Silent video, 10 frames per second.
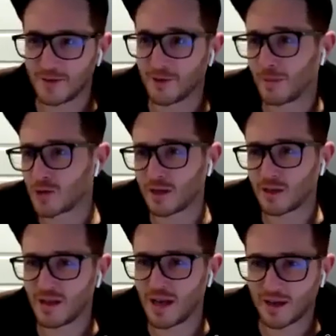I'm trying
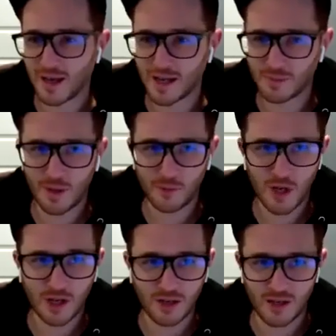to not
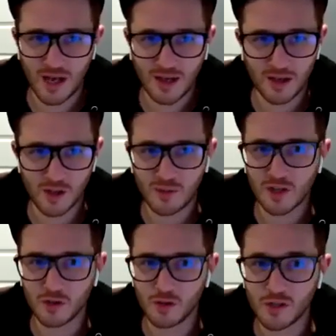get so
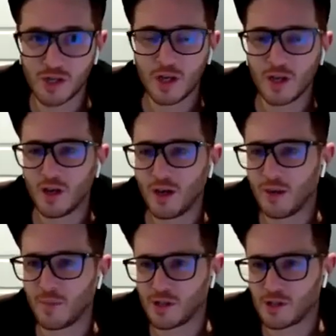much news
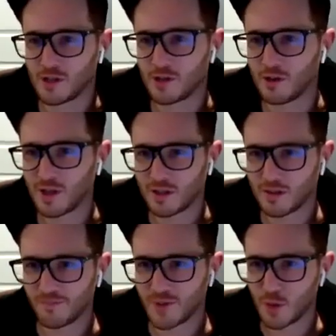because it's just all like
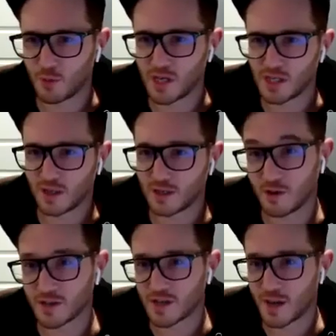depressing. It's
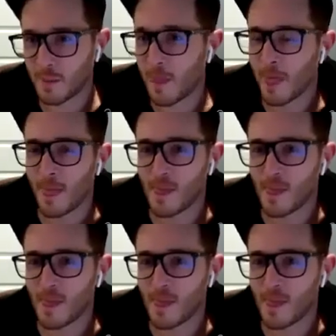all the same.